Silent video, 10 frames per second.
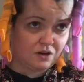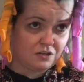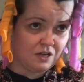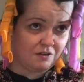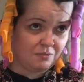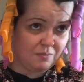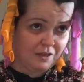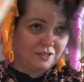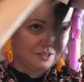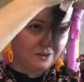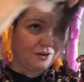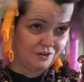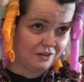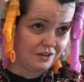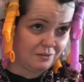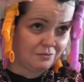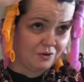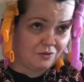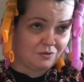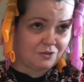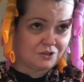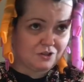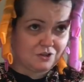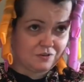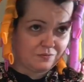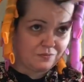to have my bangs curly. I'm not real sure.